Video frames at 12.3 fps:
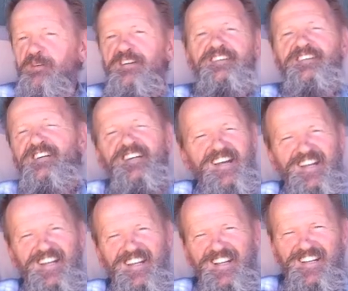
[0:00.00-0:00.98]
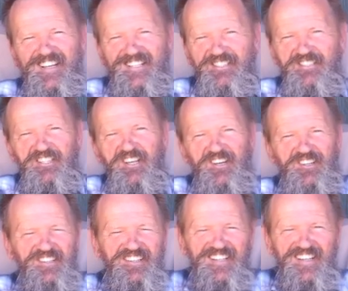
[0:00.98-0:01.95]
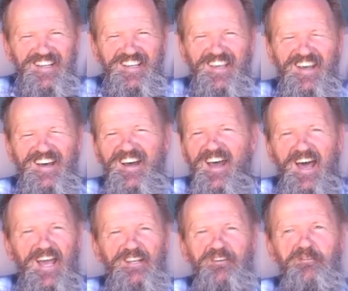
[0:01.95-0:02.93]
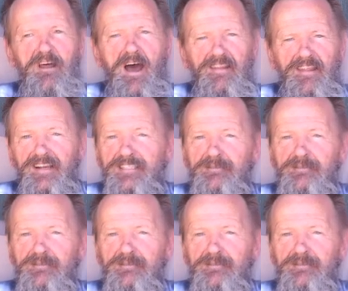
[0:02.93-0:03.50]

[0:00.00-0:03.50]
And so, yeah, I do not like